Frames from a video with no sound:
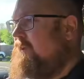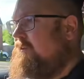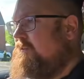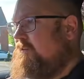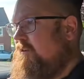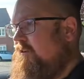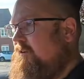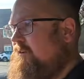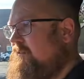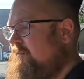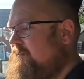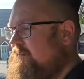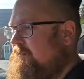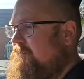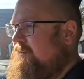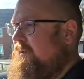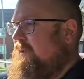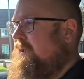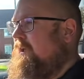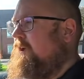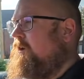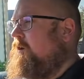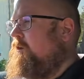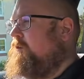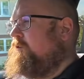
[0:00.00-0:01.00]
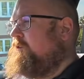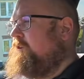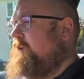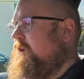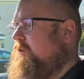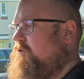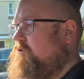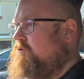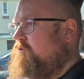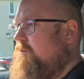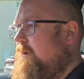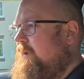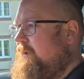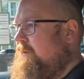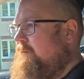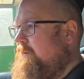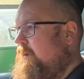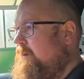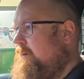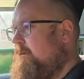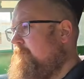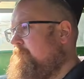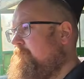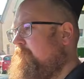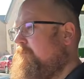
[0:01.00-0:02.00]
you can stick it on your
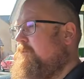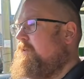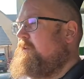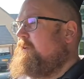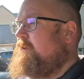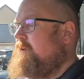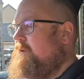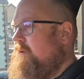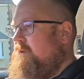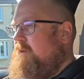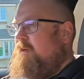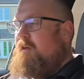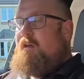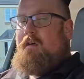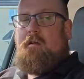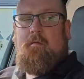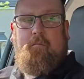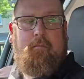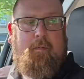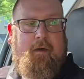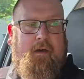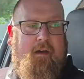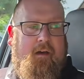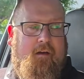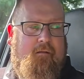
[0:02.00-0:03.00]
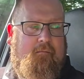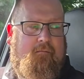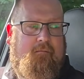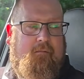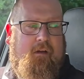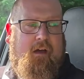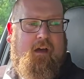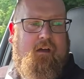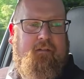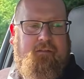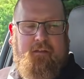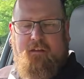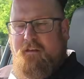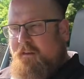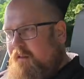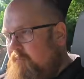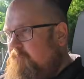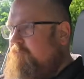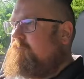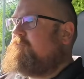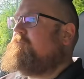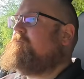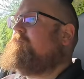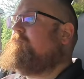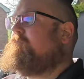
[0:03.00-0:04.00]
trailer. But other
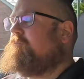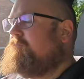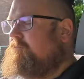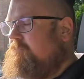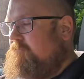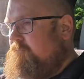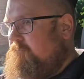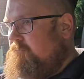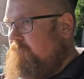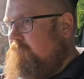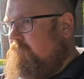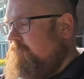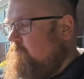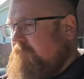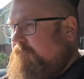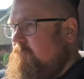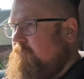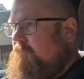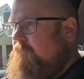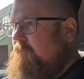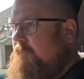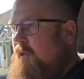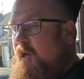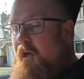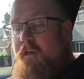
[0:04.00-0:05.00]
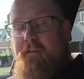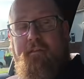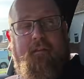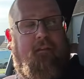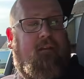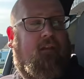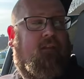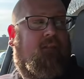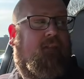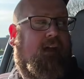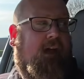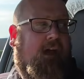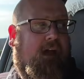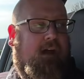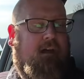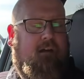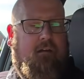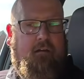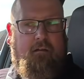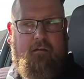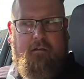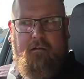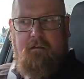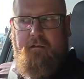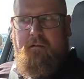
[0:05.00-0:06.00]
than that,
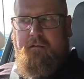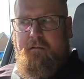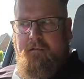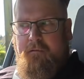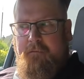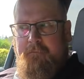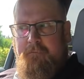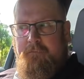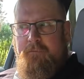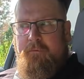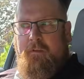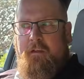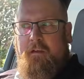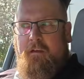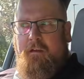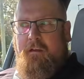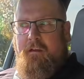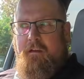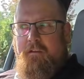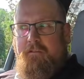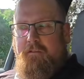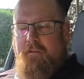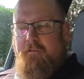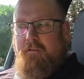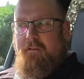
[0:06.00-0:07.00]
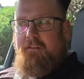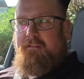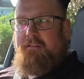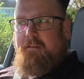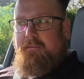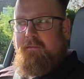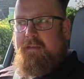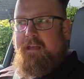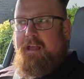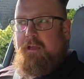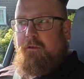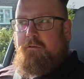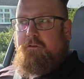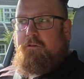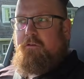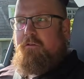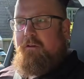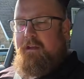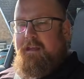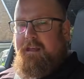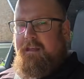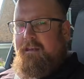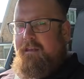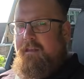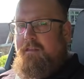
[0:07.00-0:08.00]
there is something else
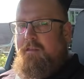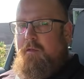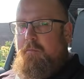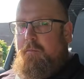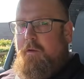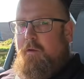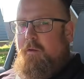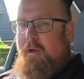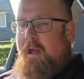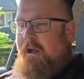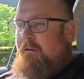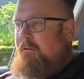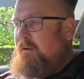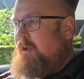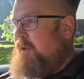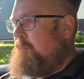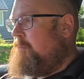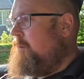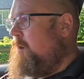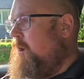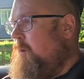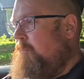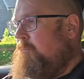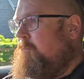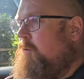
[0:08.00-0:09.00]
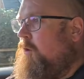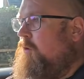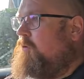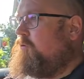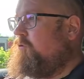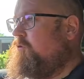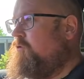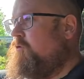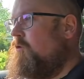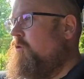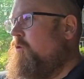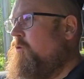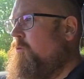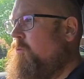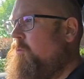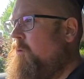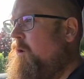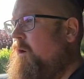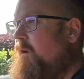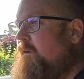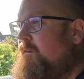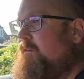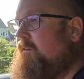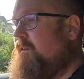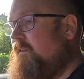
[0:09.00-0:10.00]
creaking in the boot area, but I'm not sure
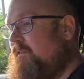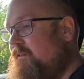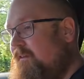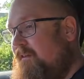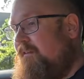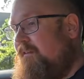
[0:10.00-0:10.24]
what. So this